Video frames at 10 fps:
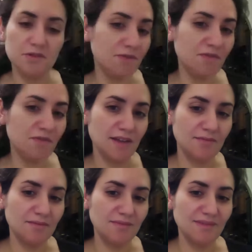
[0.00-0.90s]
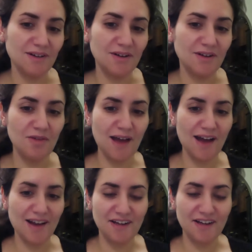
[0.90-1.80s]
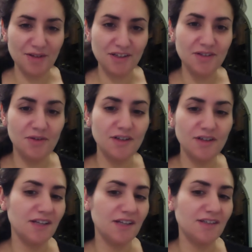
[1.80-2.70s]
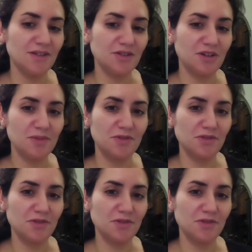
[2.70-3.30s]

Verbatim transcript: of making them go back and recount it, or just in terms